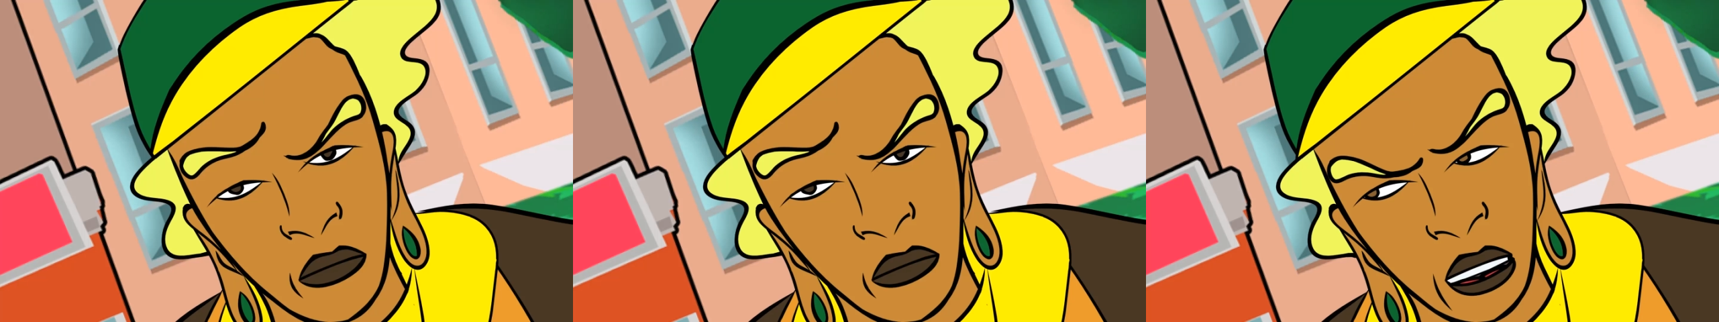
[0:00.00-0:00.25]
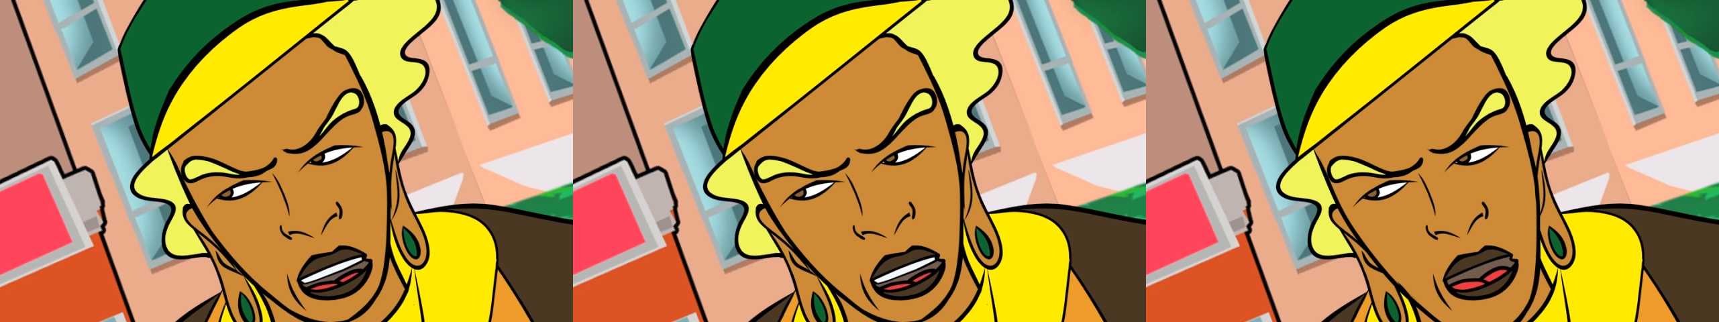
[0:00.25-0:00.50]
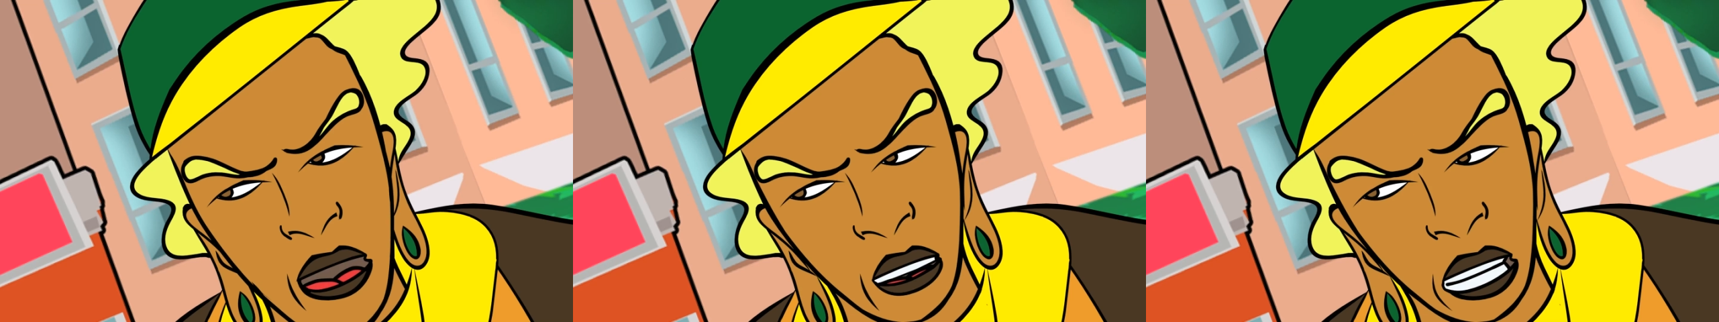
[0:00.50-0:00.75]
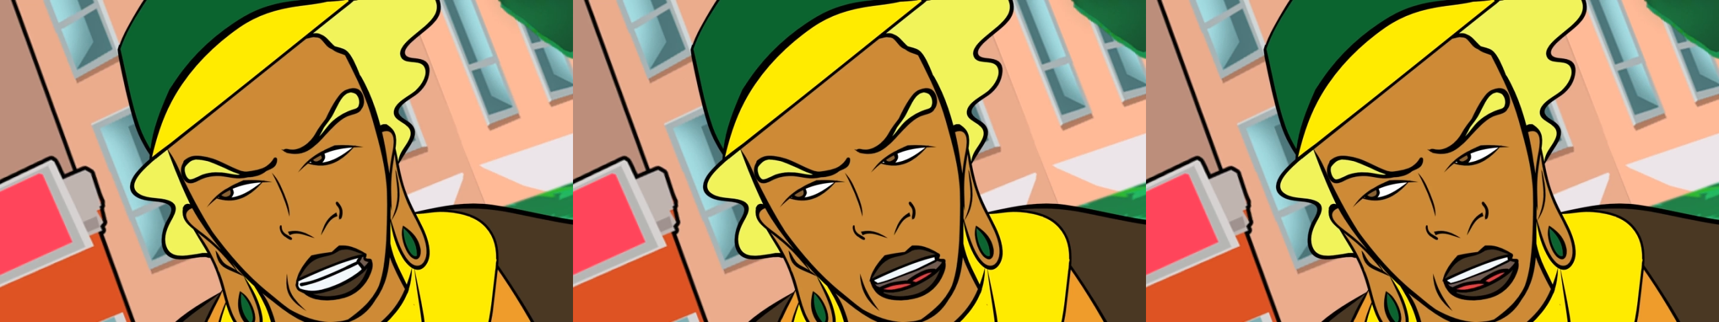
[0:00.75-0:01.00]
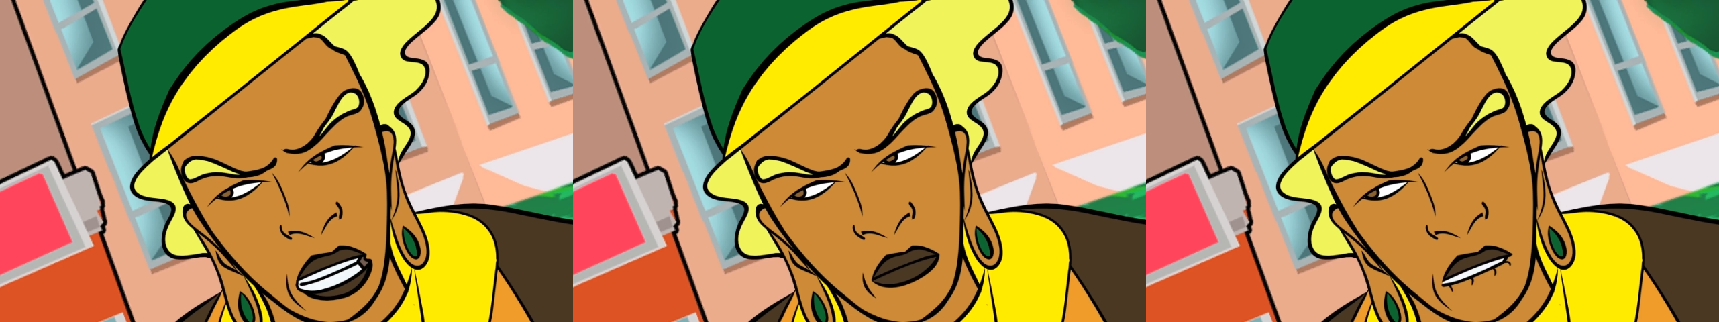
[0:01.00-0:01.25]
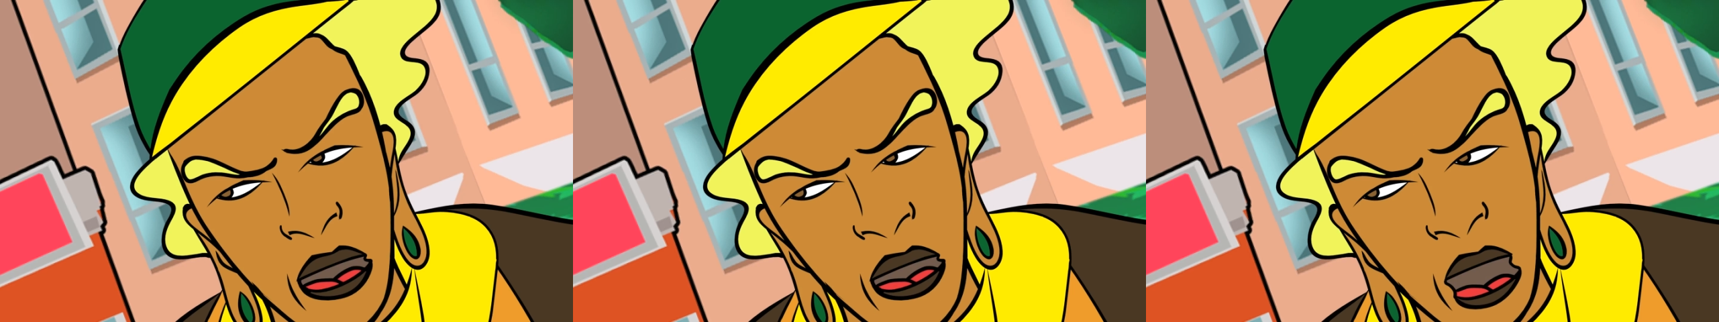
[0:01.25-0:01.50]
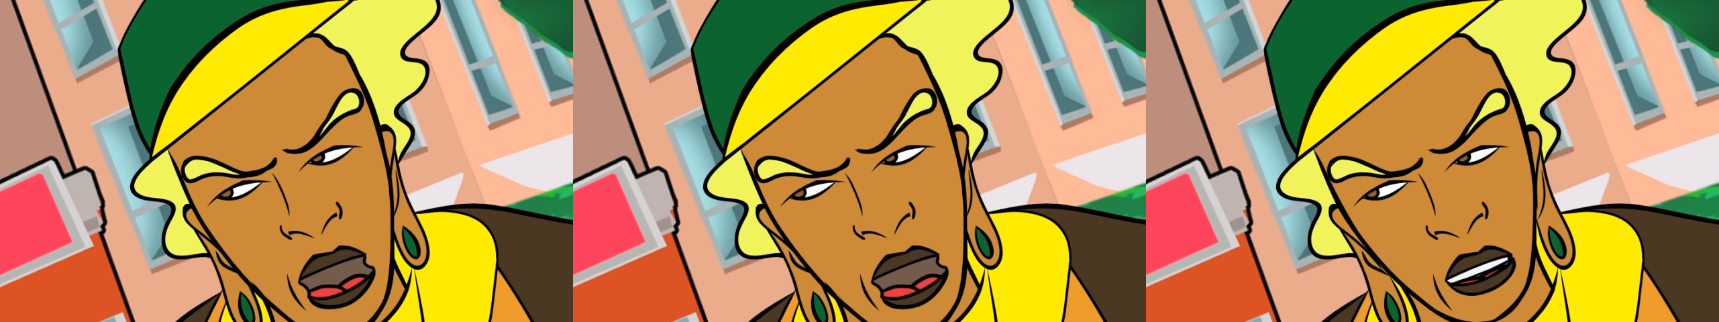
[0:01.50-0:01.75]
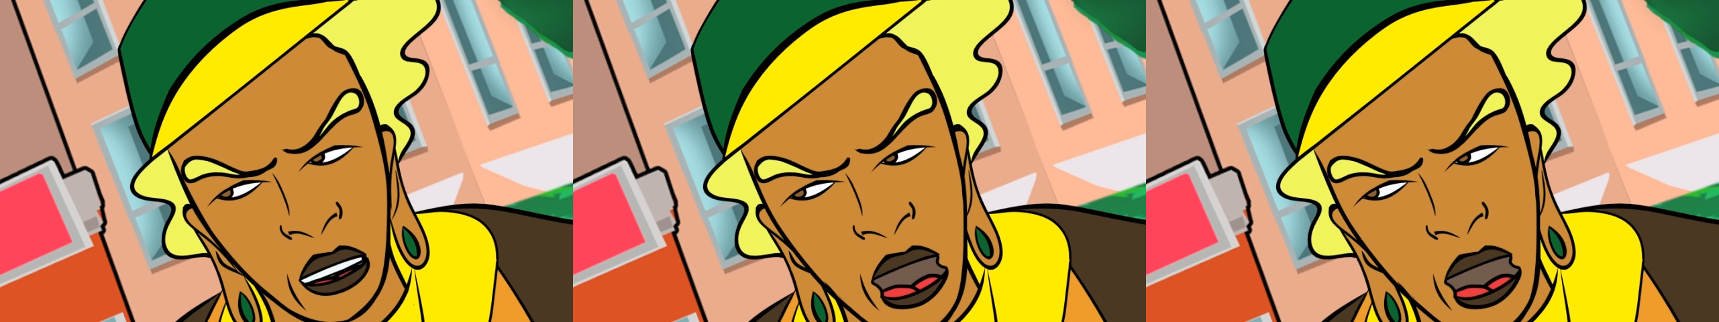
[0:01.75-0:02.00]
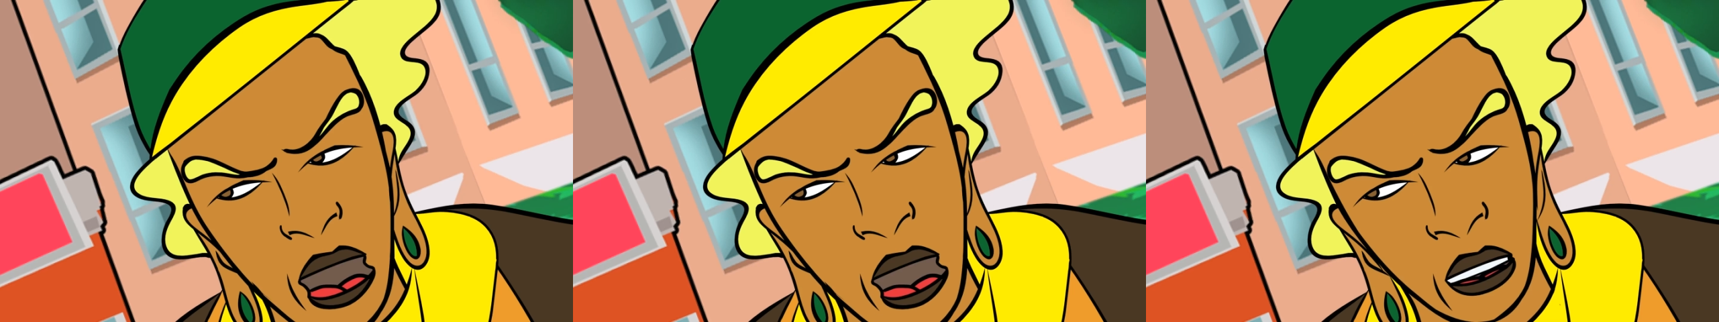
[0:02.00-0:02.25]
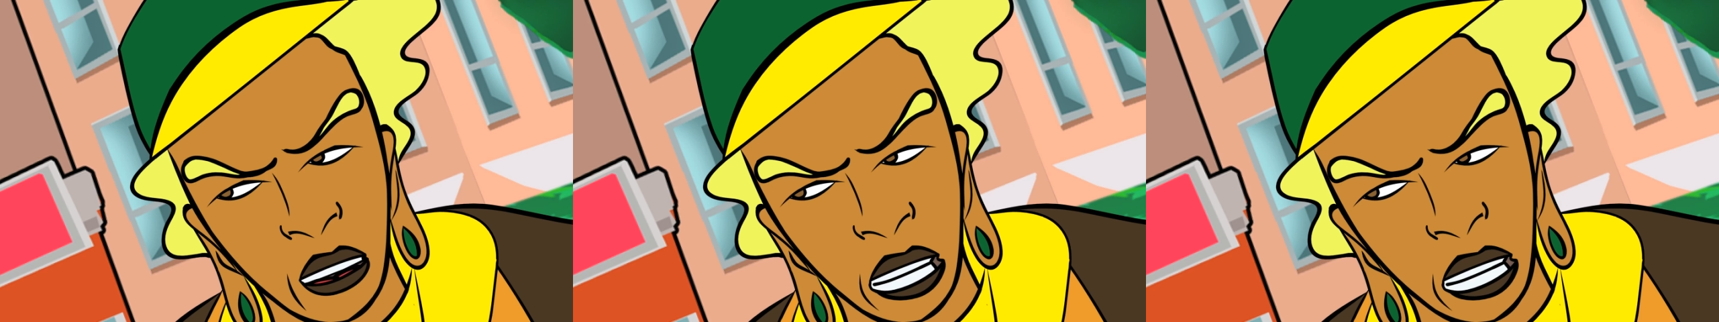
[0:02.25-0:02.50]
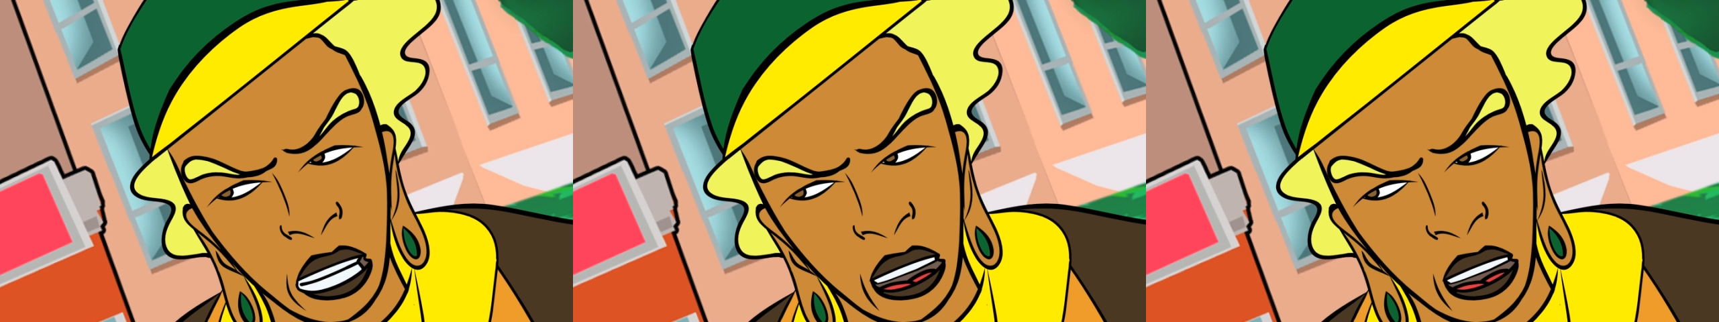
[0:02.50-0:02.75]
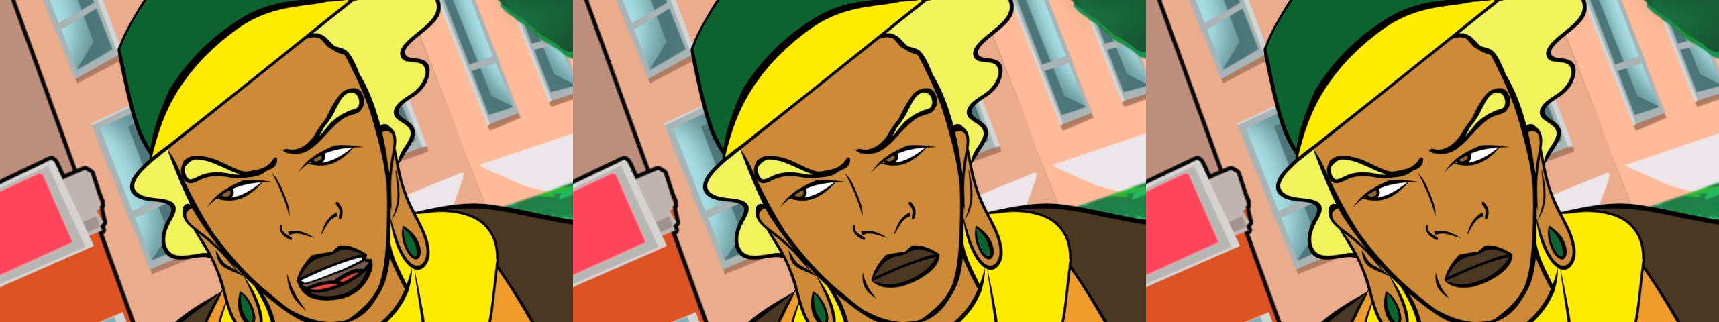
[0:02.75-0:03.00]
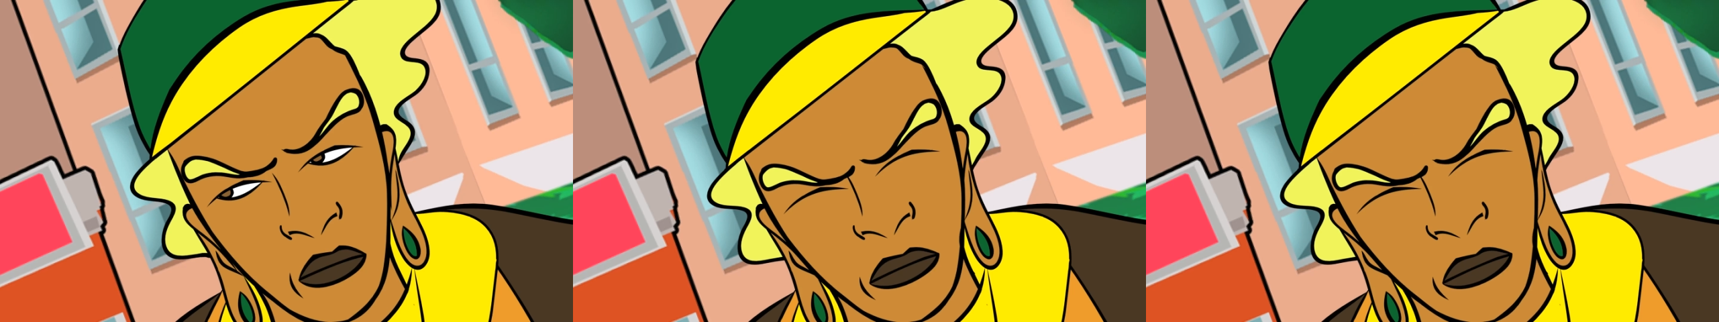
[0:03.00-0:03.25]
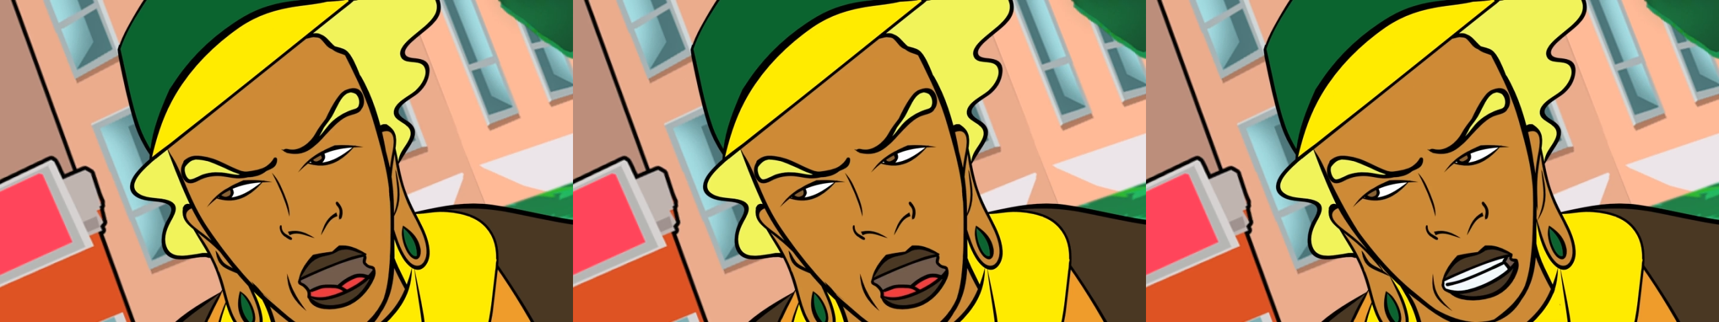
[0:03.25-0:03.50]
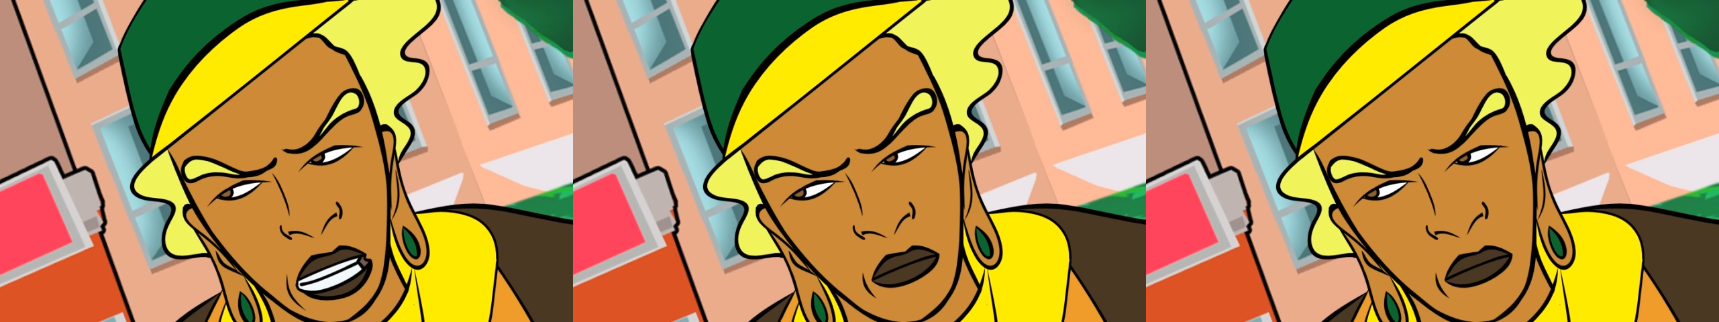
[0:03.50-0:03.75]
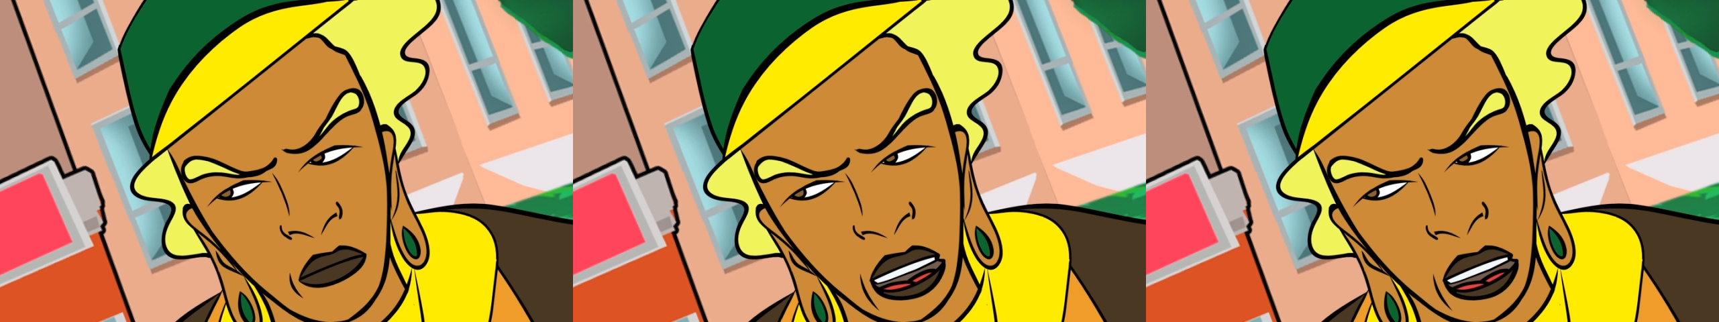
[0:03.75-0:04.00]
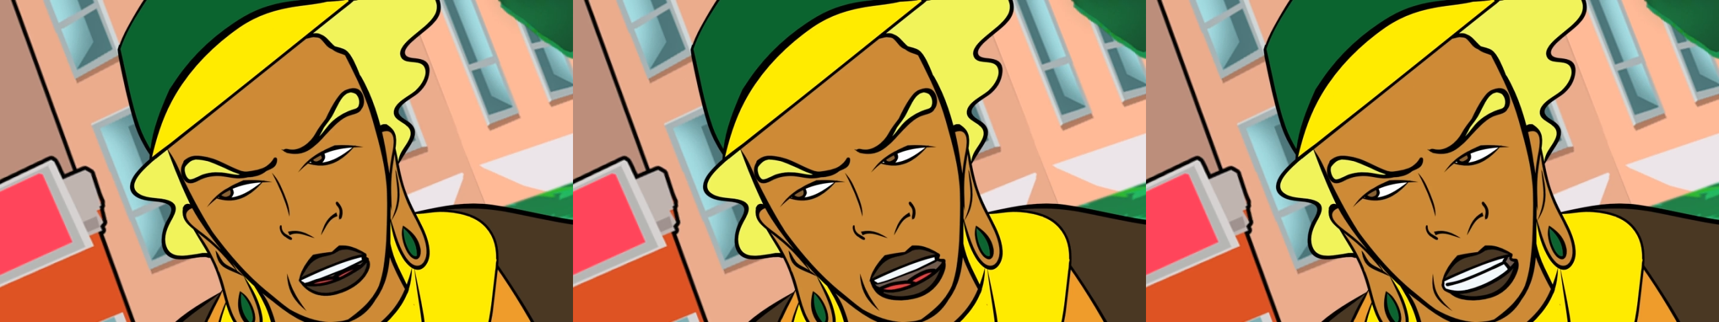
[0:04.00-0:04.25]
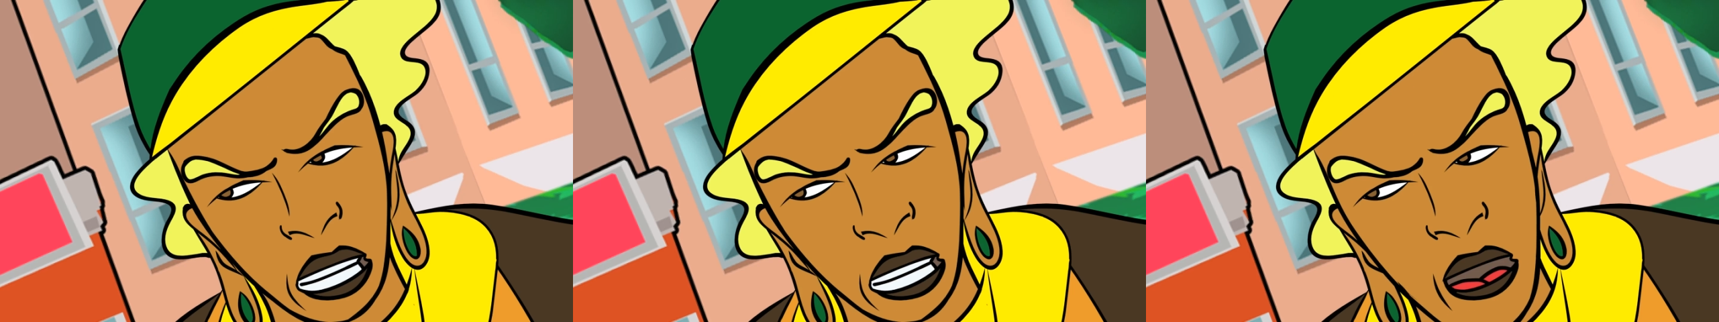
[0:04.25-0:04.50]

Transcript: No face is visible, so there are no lips to read.